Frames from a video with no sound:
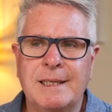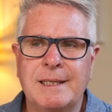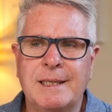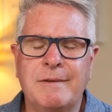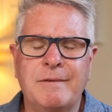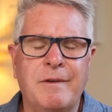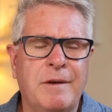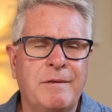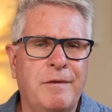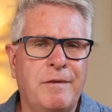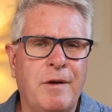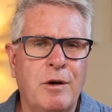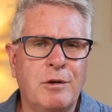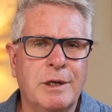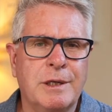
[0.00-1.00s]
in
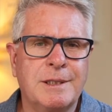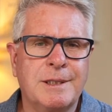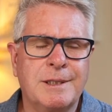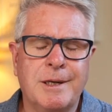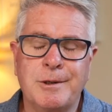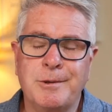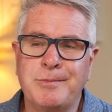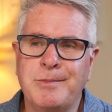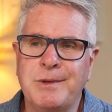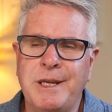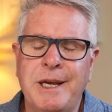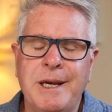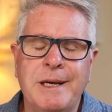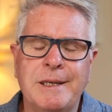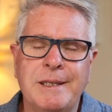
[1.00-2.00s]
focus. So
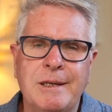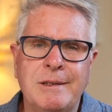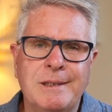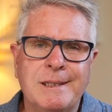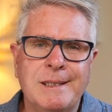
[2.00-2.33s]
yeah, that